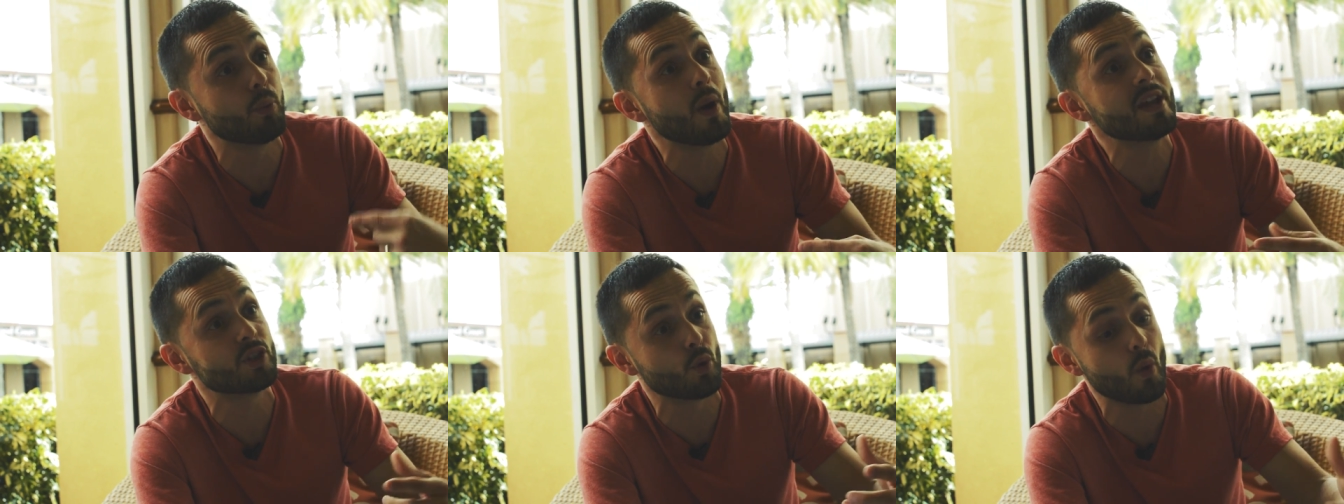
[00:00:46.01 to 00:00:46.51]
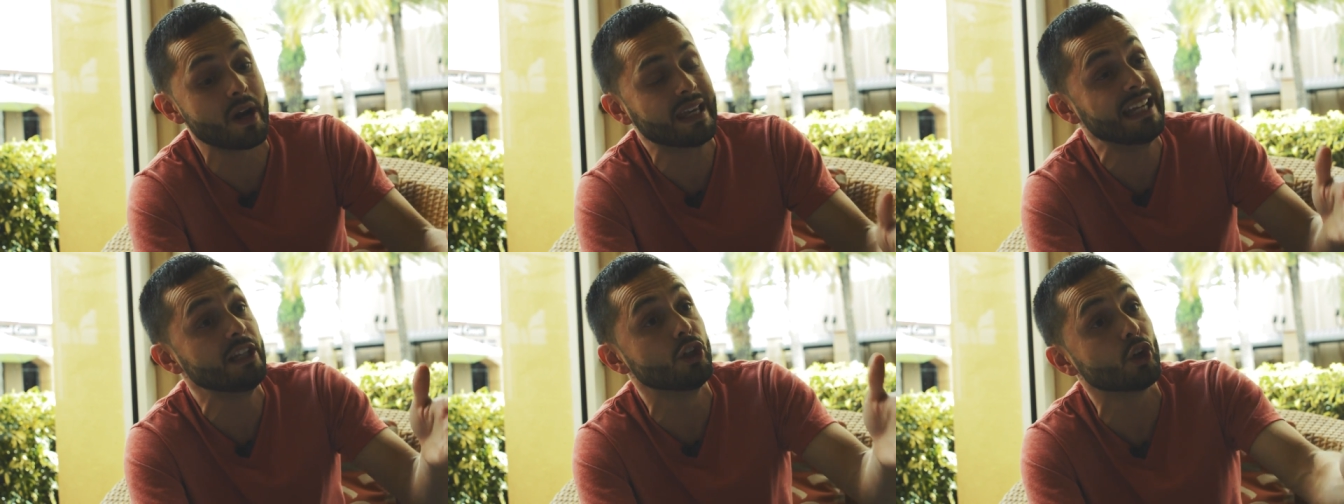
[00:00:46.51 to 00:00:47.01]
way to where
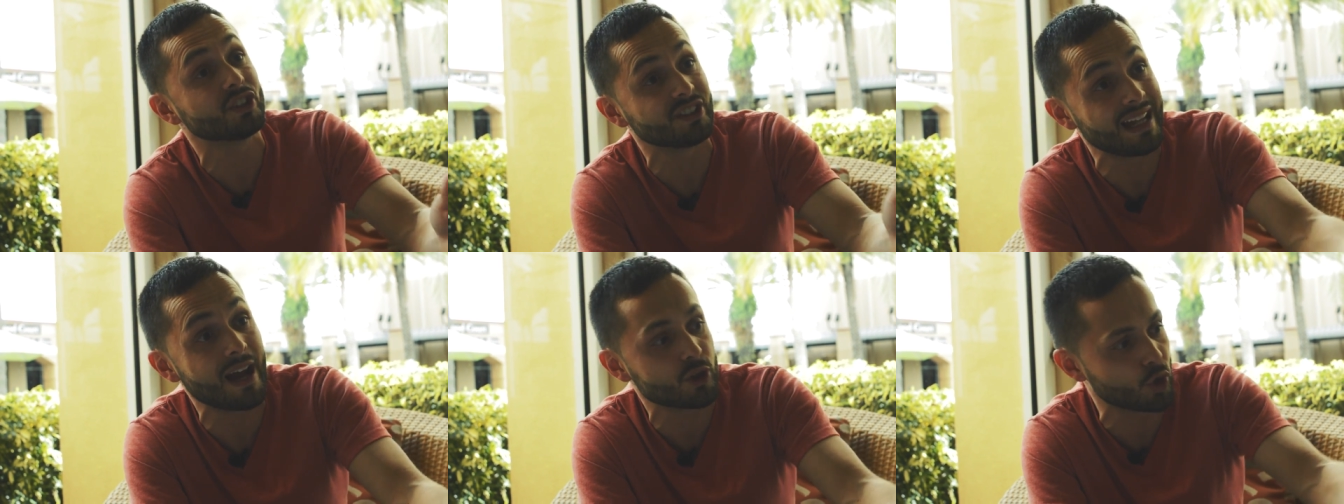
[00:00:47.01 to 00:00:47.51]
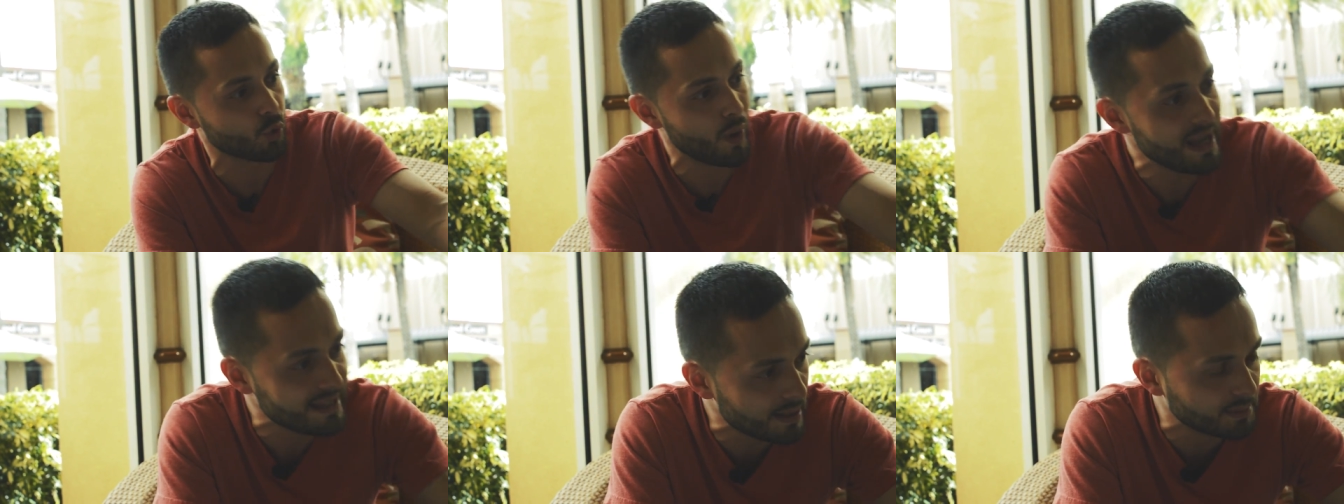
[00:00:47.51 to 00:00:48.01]
he looks now to
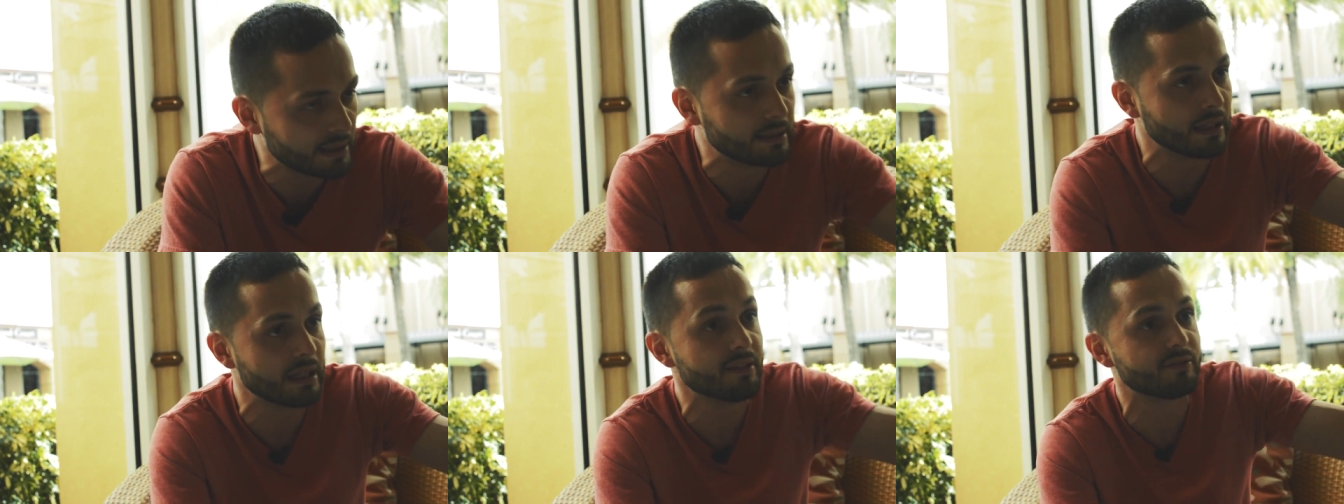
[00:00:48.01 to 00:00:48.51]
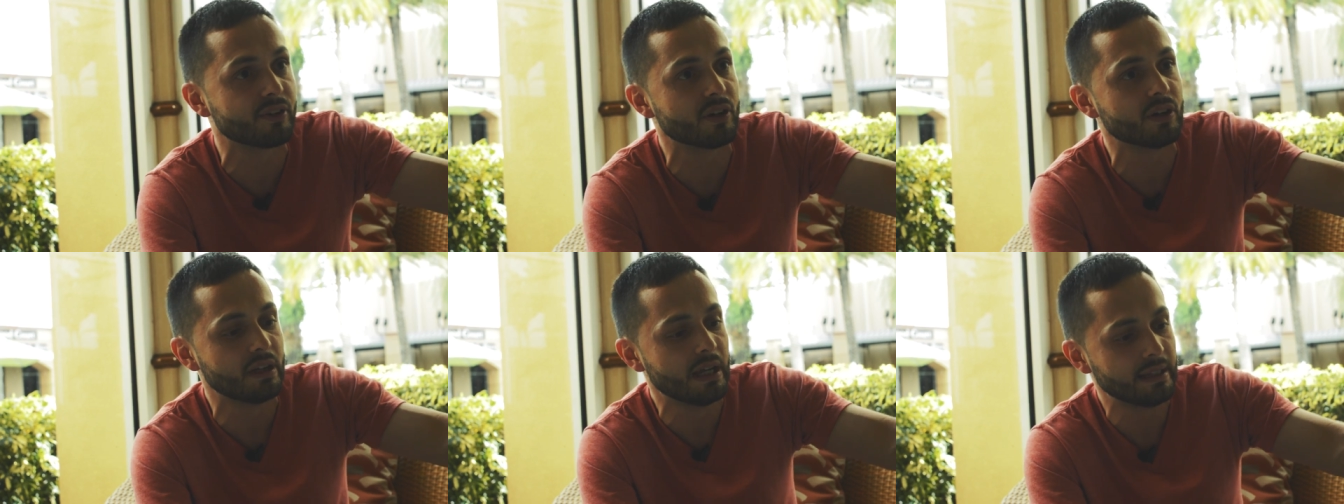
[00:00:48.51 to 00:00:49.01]
raise up the
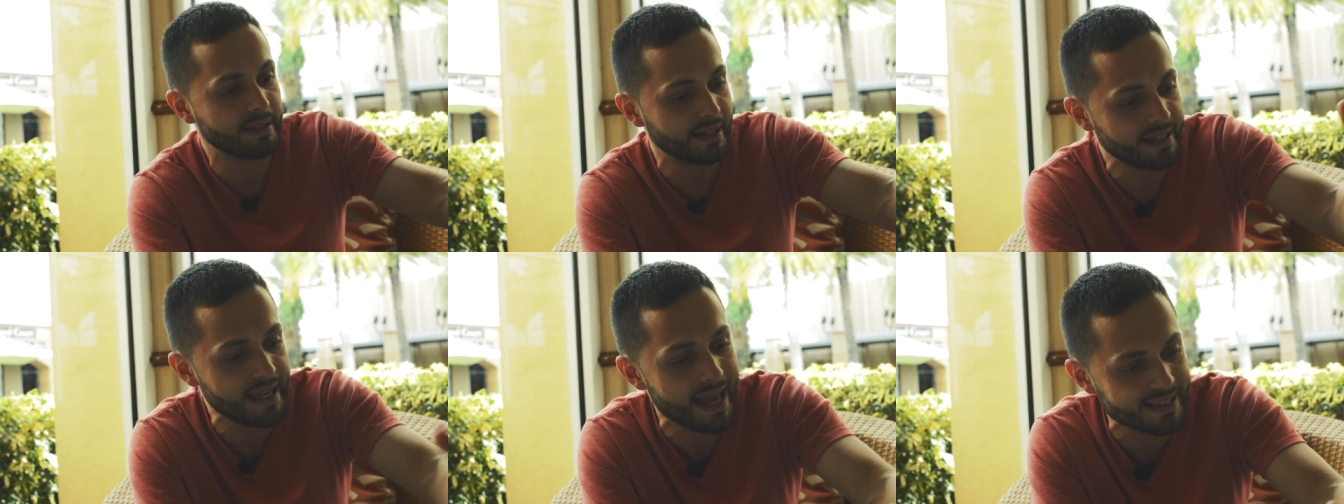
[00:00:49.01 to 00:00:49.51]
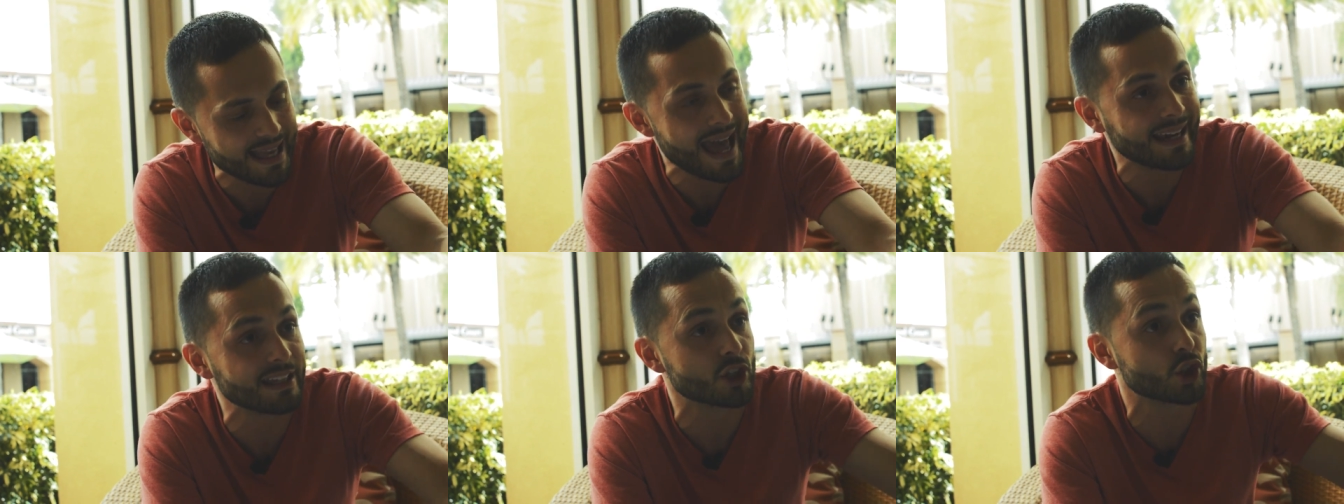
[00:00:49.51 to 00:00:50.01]
deliverer that he has
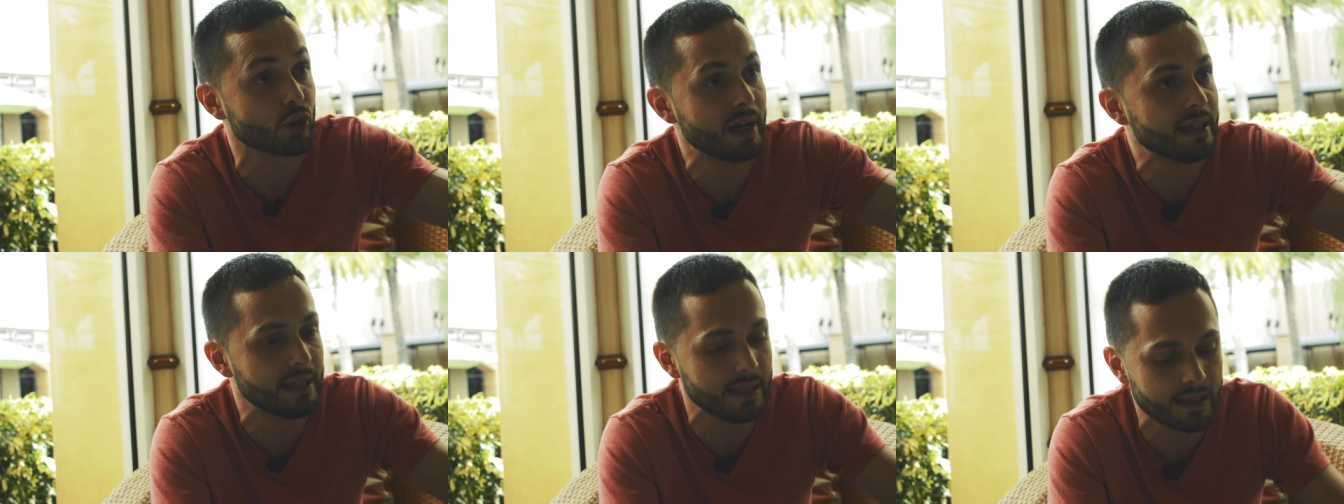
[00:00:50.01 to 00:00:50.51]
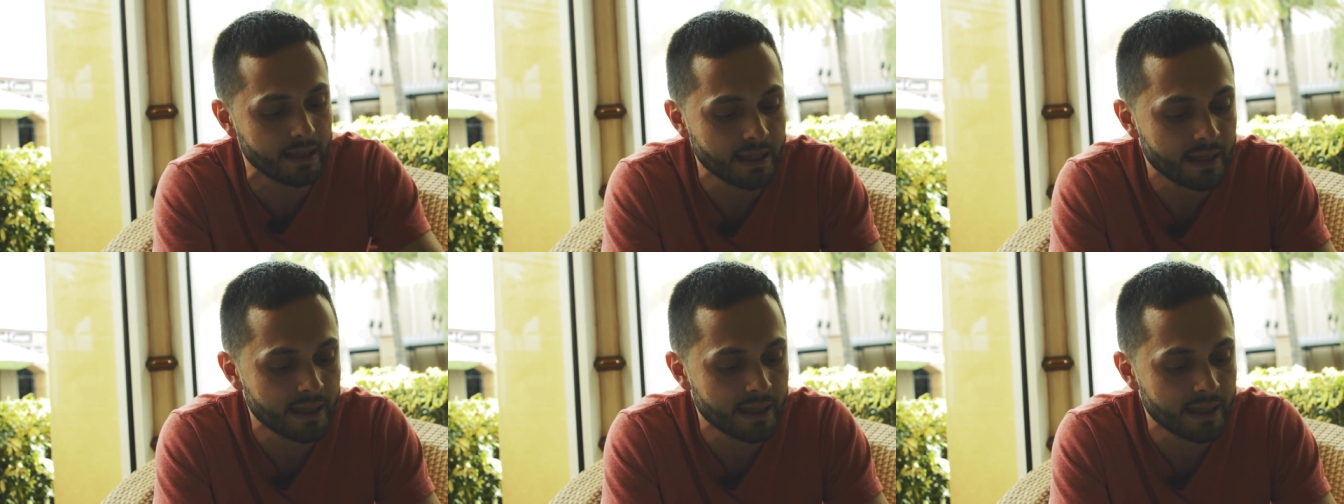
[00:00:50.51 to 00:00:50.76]
had in training